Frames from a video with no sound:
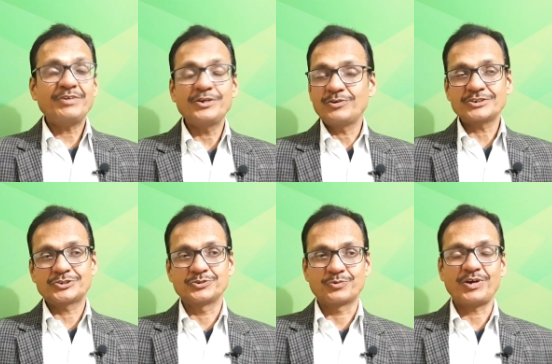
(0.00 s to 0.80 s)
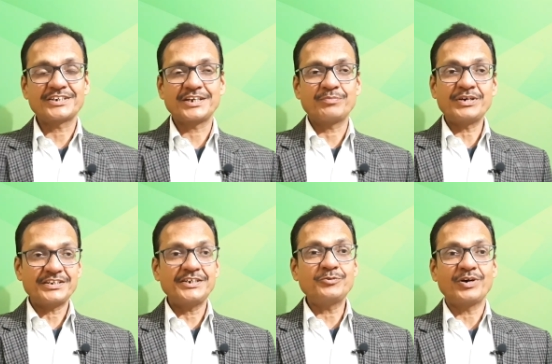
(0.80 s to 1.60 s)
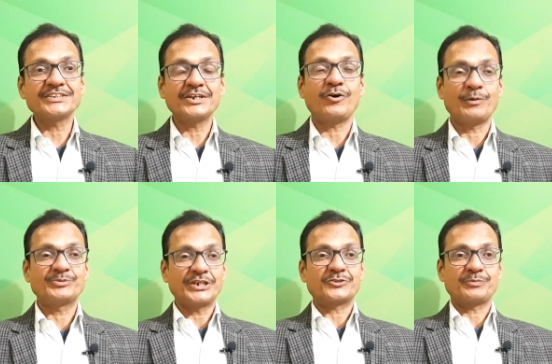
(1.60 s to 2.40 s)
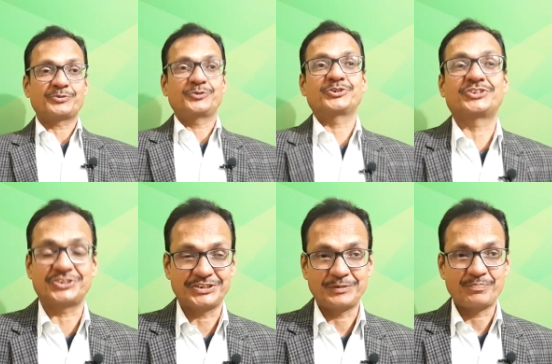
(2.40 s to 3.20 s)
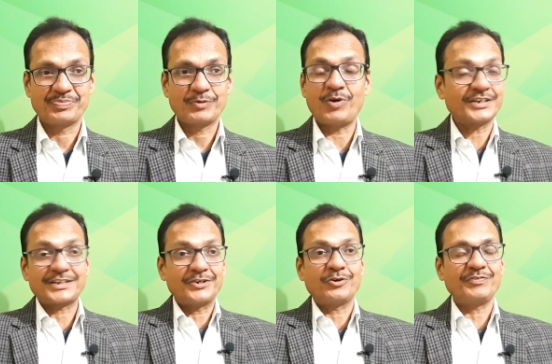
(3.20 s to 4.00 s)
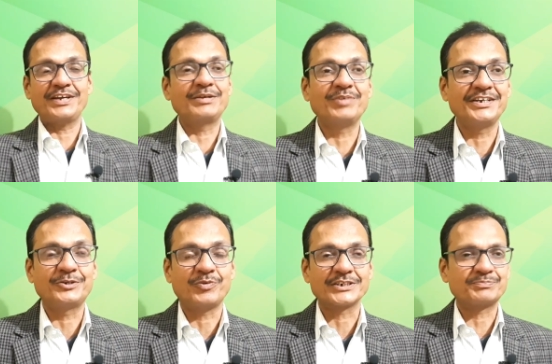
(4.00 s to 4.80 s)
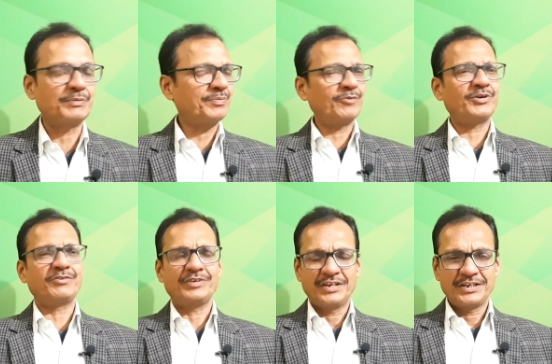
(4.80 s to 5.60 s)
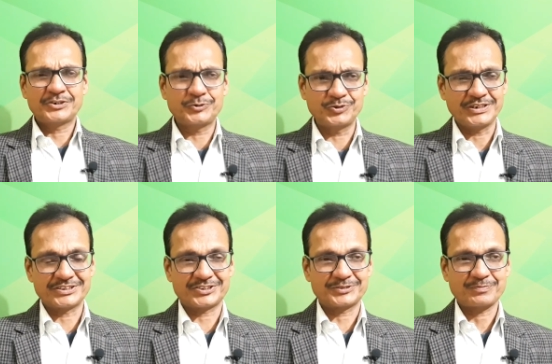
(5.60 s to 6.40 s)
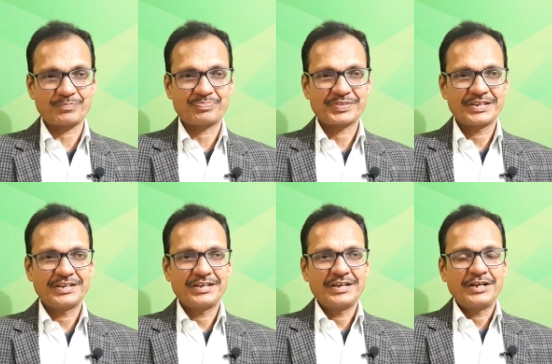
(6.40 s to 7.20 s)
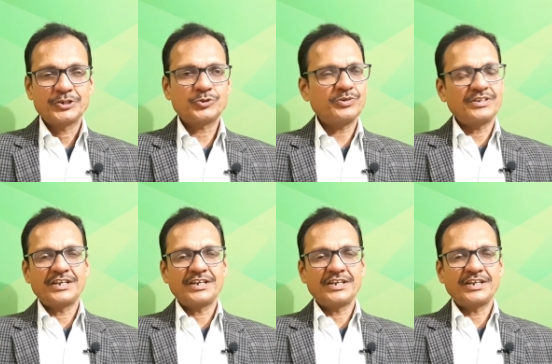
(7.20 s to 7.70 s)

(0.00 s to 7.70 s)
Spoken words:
they were not sure what kind, but it was an object of curiosity. What kind of animal it was? People were curious. So